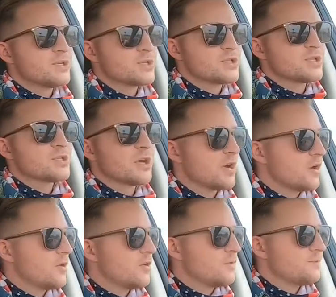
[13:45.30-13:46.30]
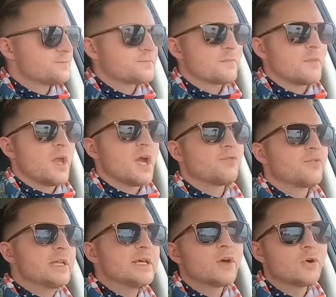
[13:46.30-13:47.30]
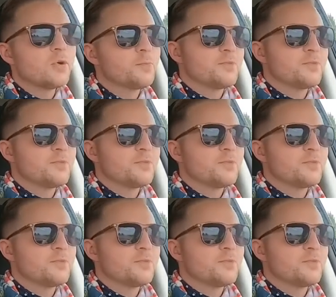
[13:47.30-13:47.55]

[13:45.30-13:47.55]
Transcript: So I really hope